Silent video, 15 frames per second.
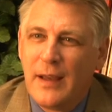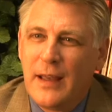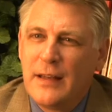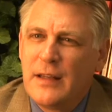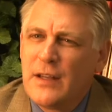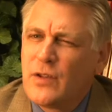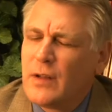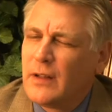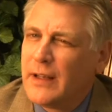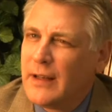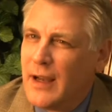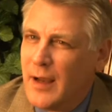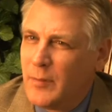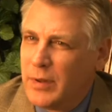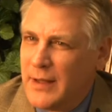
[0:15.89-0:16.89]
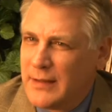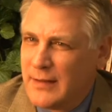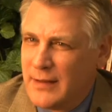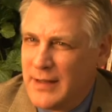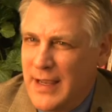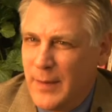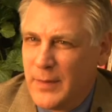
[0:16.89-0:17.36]
Initially, complex
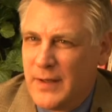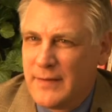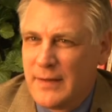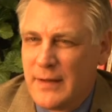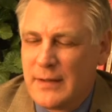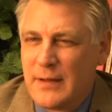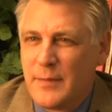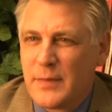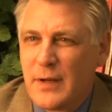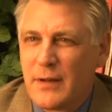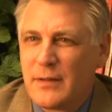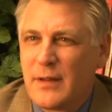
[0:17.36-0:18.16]
adaptive systems are